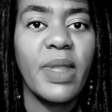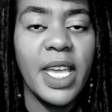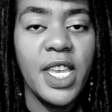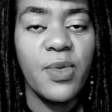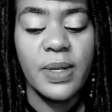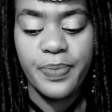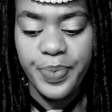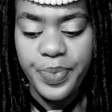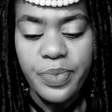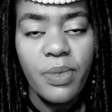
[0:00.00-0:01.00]
Anyway,
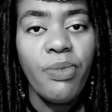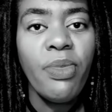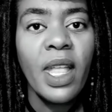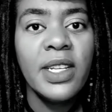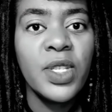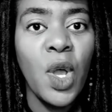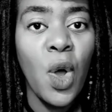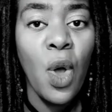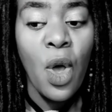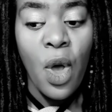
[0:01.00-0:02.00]

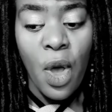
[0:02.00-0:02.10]
so